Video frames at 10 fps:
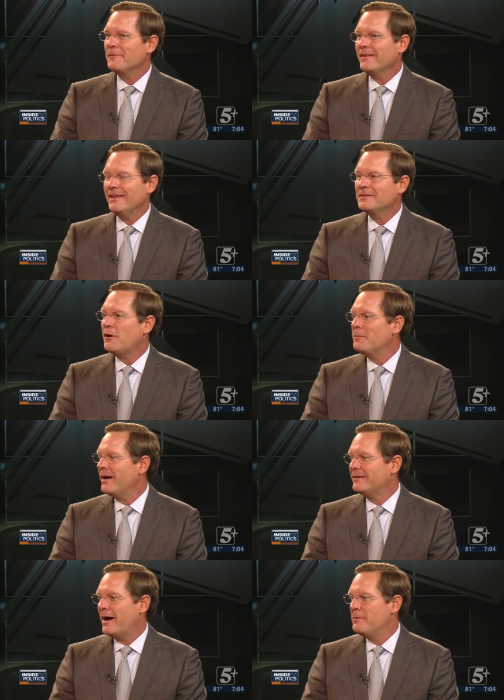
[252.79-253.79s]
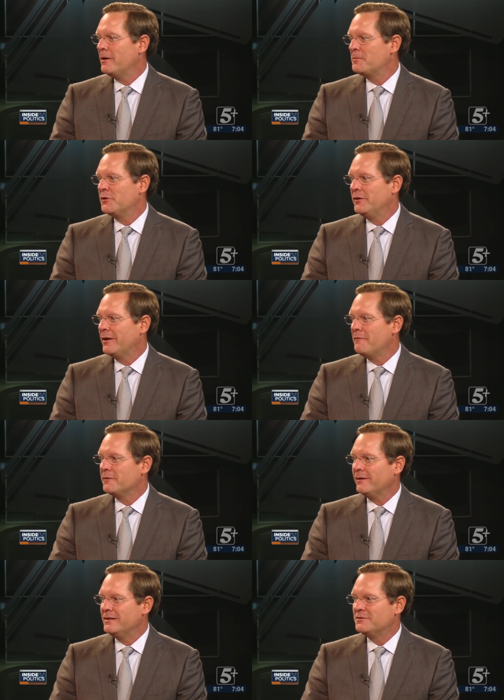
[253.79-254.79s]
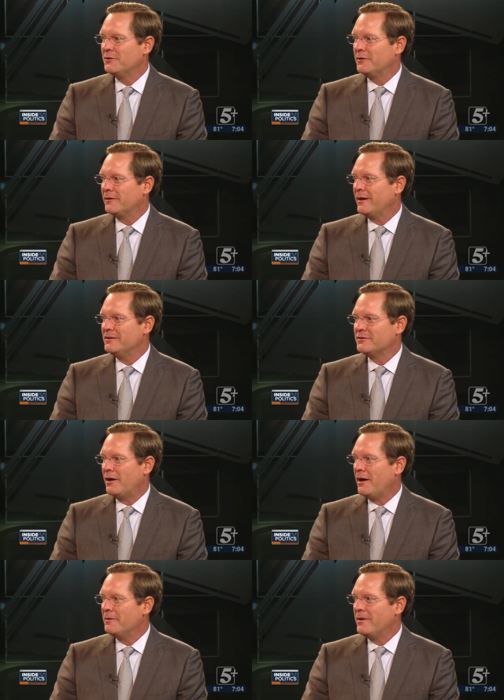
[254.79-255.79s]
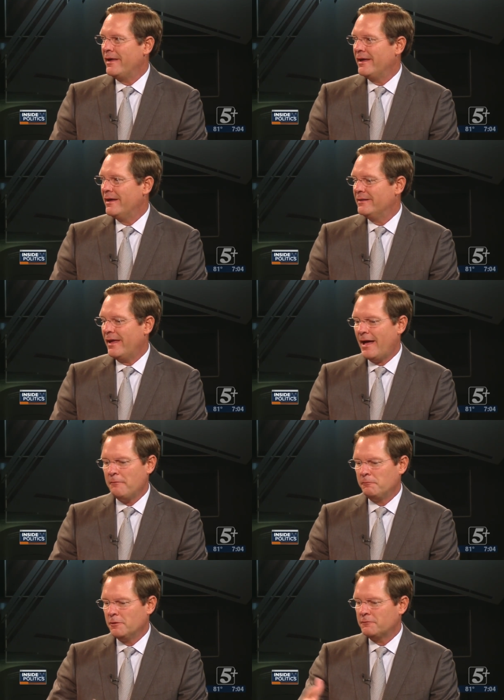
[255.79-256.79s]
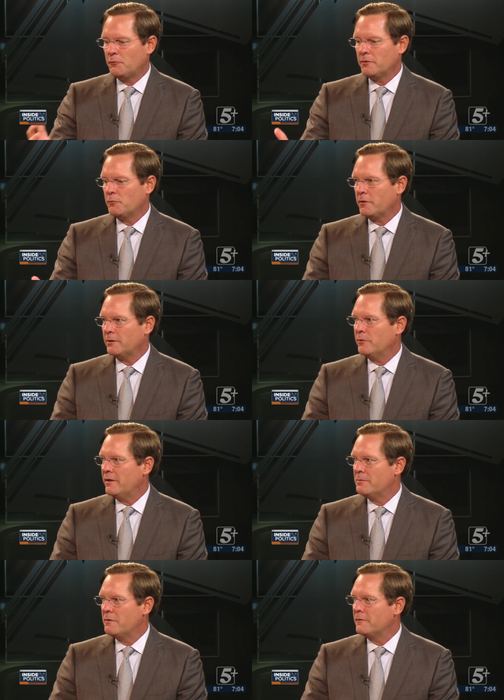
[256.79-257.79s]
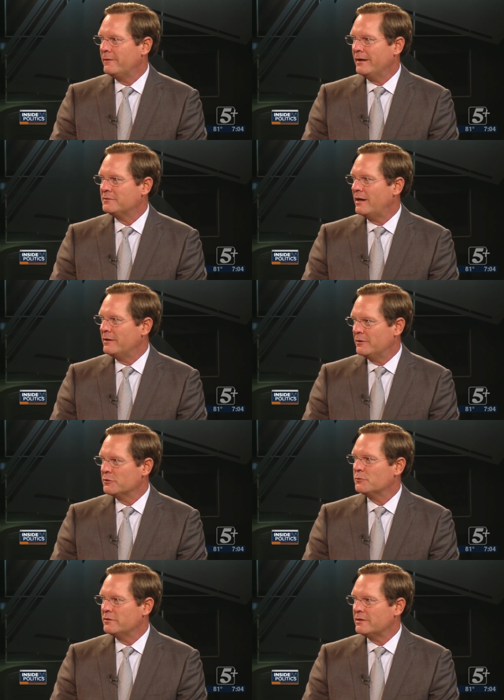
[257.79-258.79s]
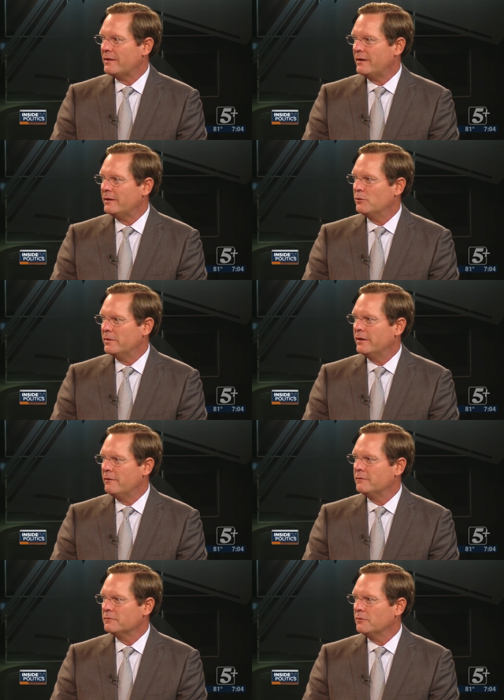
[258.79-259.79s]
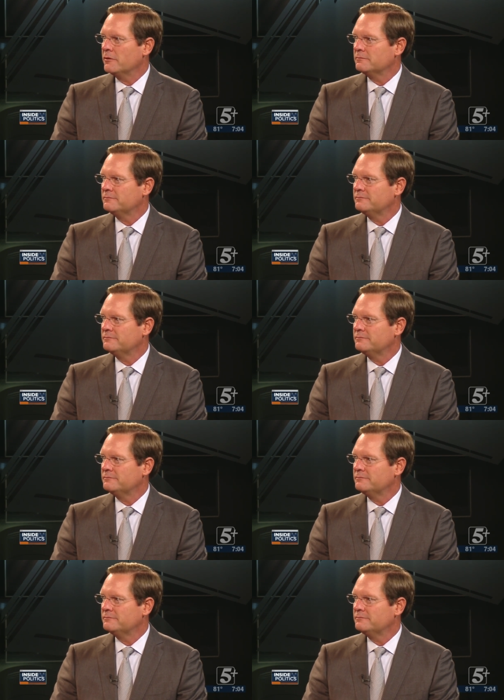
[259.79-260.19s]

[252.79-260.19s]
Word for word: It's all about time and opportunity. Governor Lee's doing a great job, and I look forward to working with him over the next eight years, which I think he'll be governor for. You